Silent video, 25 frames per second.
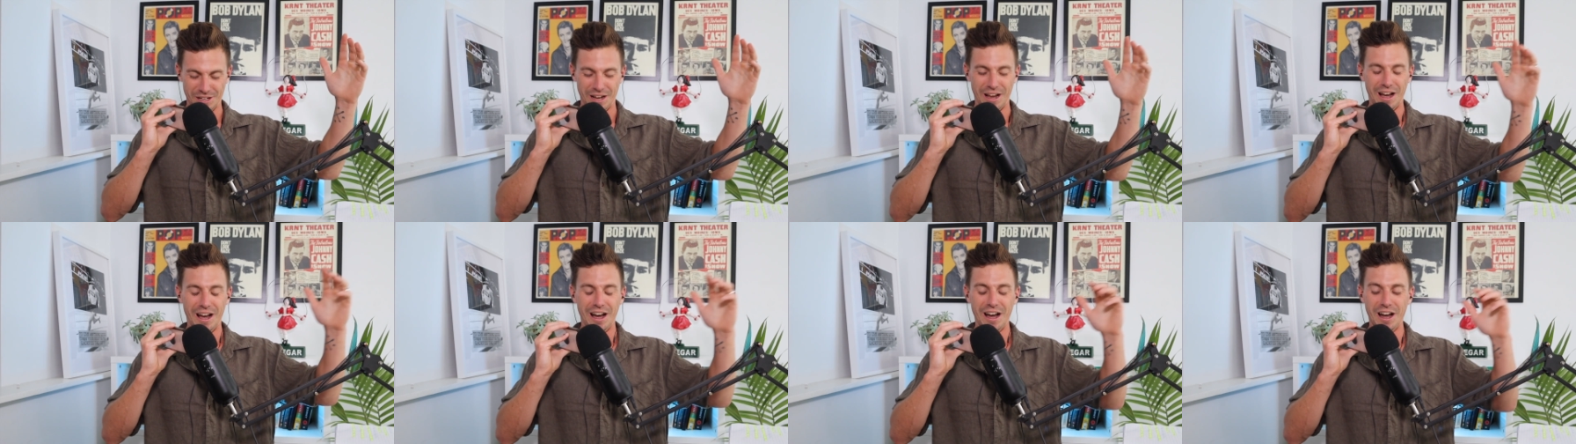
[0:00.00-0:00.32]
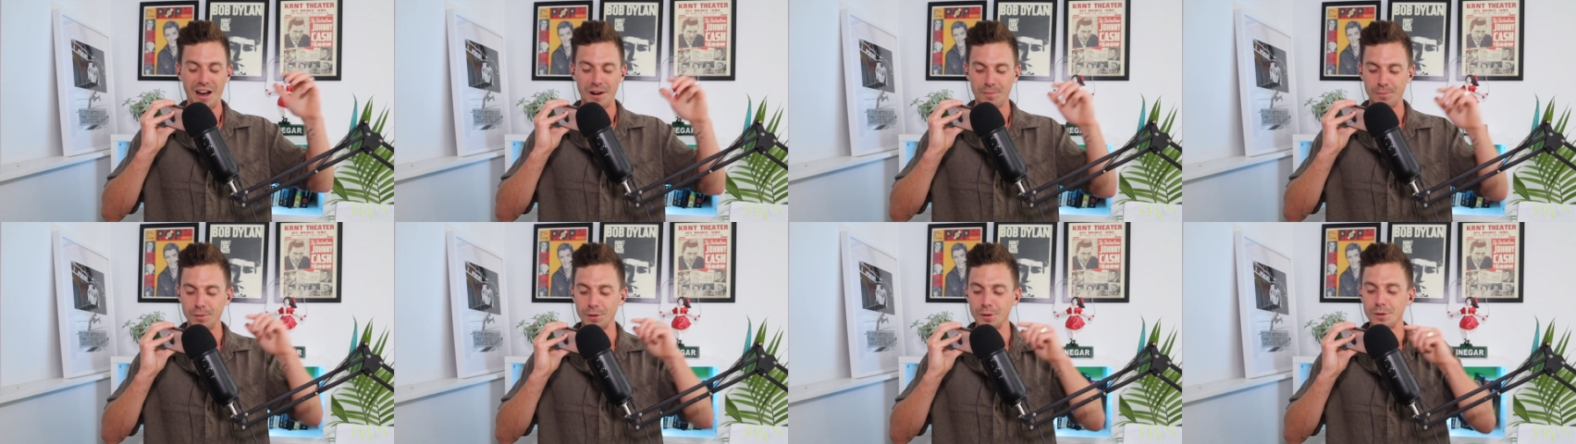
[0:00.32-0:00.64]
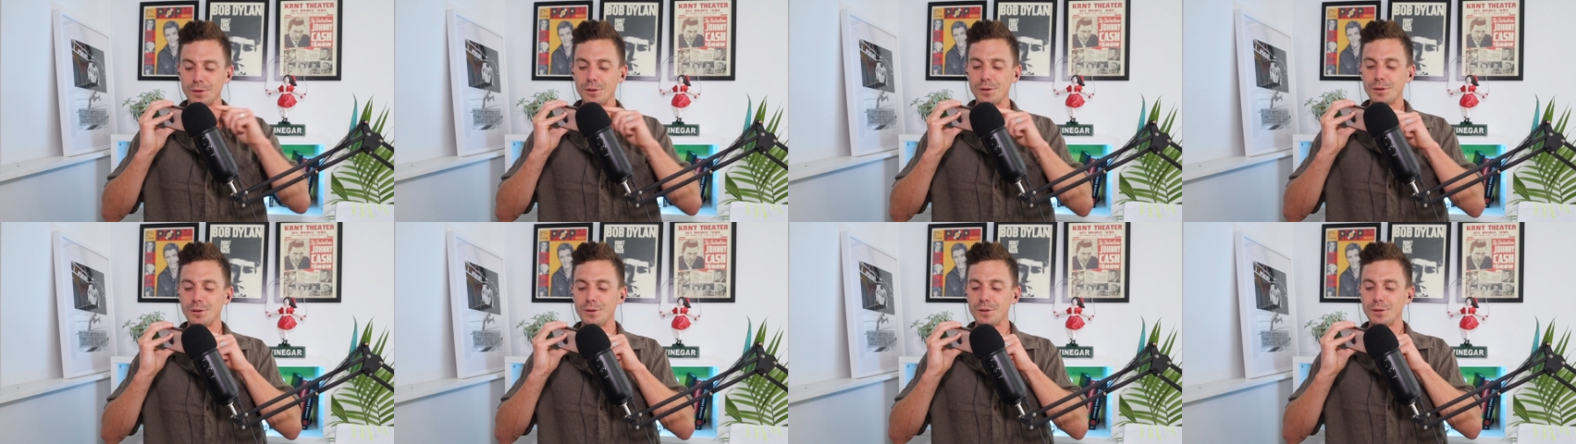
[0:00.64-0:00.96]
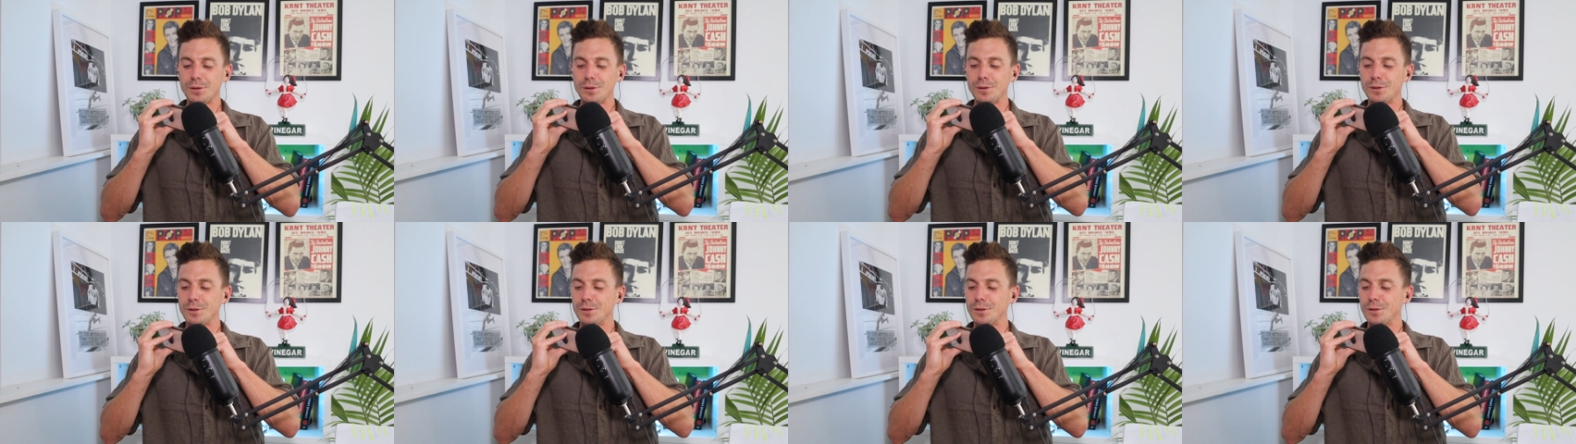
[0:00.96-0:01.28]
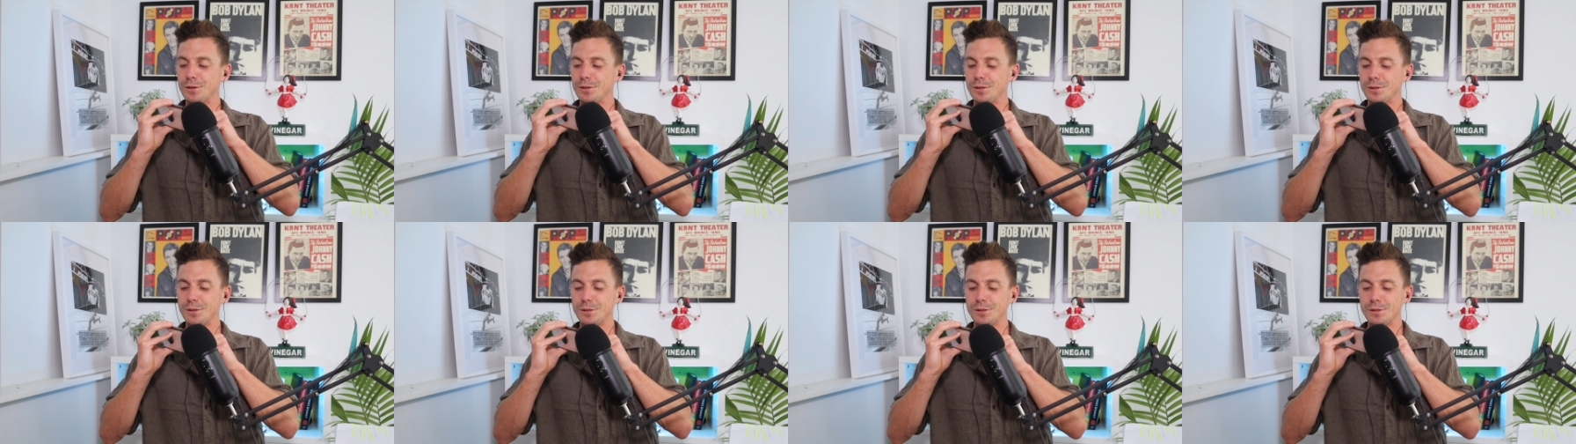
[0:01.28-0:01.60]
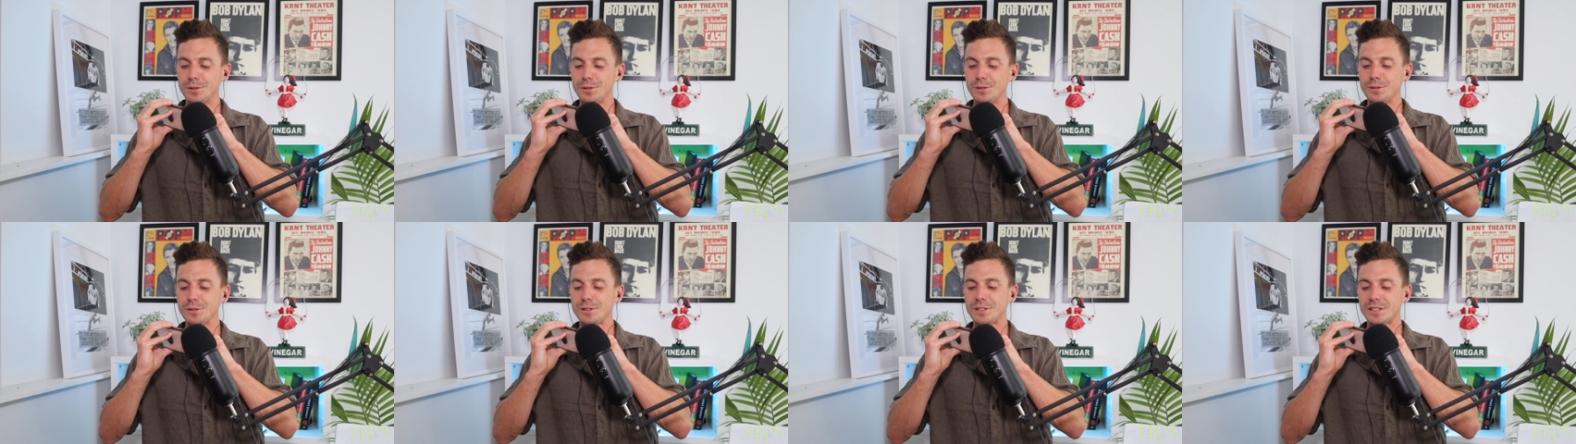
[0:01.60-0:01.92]
dark
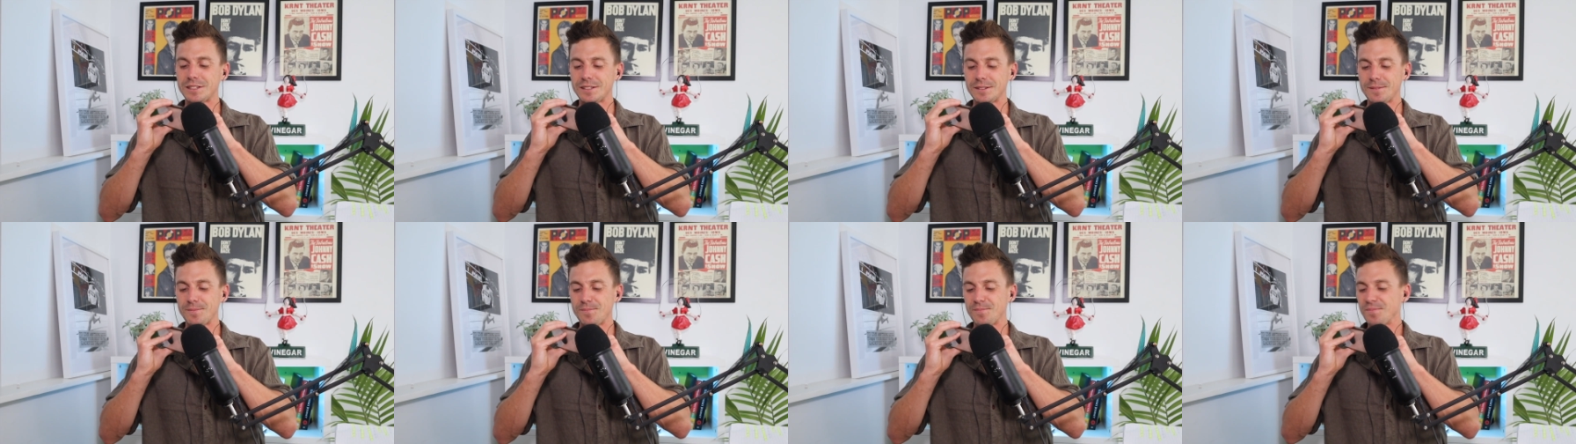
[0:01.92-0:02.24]
blues.